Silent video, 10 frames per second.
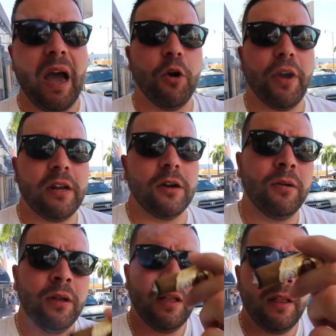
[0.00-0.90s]
had
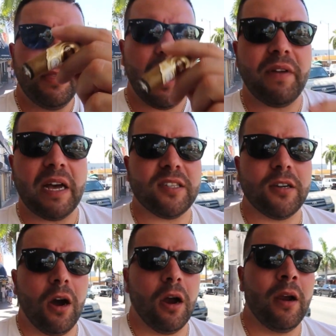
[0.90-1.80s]
mojito, now I've got
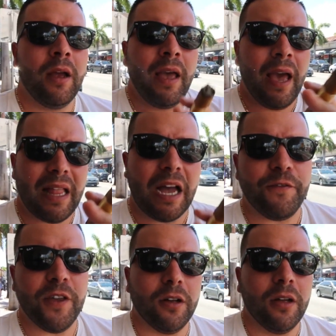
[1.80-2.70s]
cigar, and I
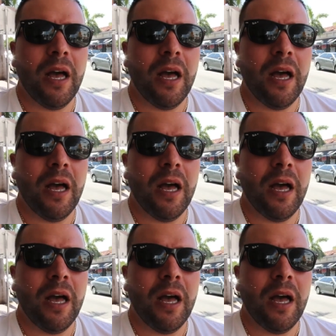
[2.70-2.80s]
feel